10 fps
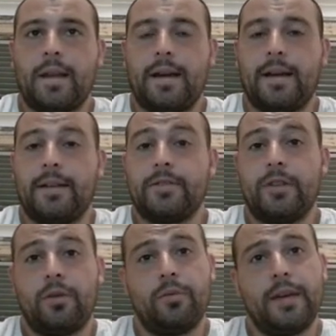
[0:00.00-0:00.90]

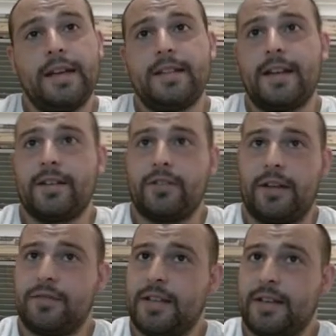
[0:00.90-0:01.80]
So he takes on
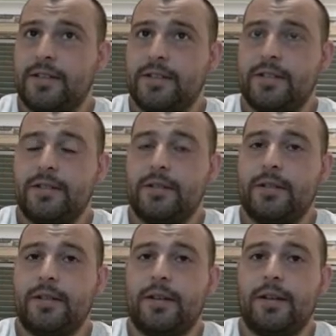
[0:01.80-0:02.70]
f6,
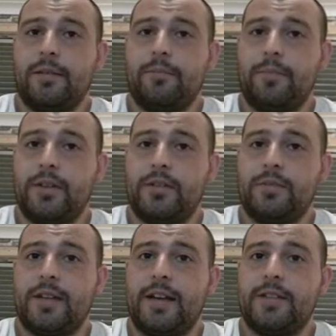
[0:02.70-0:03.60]
bishop
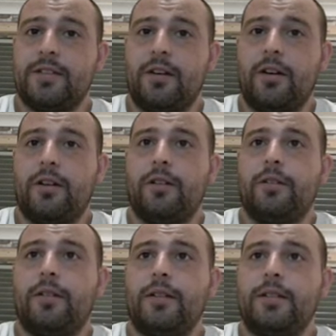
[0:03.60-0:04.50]
takes on
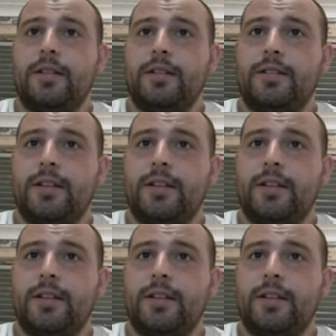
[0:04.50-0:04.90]
d6,